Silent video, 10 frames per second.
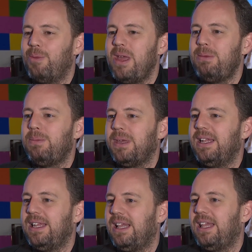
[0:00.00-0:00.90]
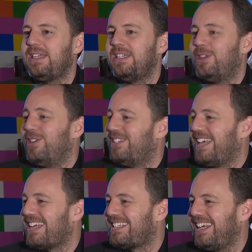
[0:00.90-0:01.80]
maybe be a little less
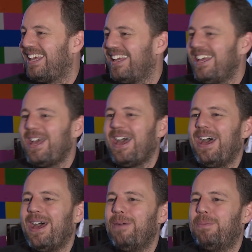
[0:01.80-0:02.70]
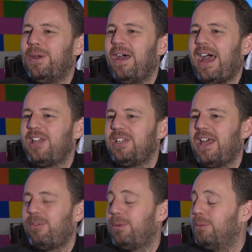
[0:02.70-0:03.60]
enthusiastic, but actually
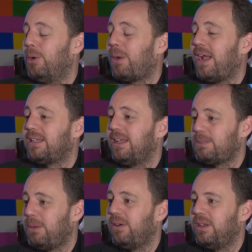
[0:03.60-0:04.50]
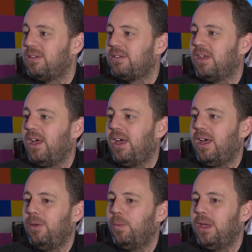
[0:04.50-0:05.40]
have a bit more practical experience.
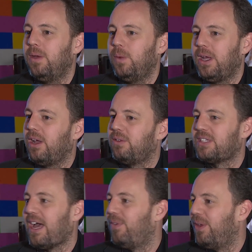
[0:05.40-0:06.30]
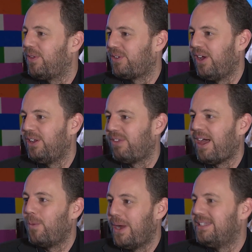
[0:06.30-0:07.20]
And we're kind of sat on the other side of
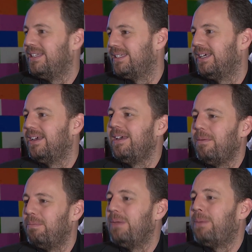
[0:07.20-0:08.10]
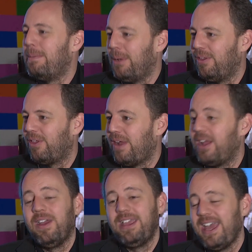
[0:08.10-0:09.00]
that, waiting to meet people at the other
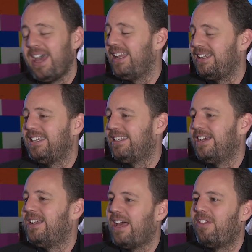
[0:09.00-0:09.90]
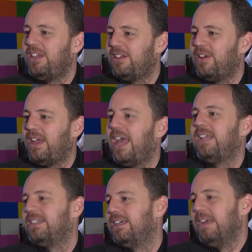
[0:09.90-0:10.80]
end going, yeah, it turned out that you don't
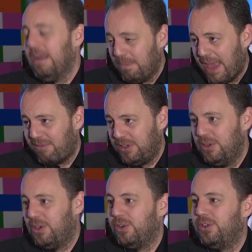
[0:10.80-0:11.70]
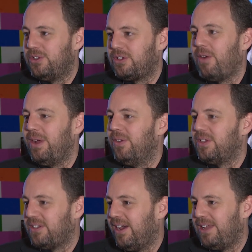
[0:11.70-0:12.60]
get to have unicorns growing on the
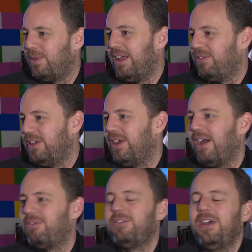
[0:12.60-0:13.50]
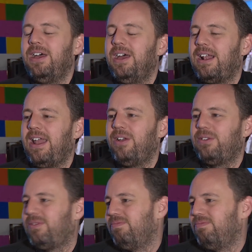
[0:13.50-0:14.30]
side whenever you have a cloud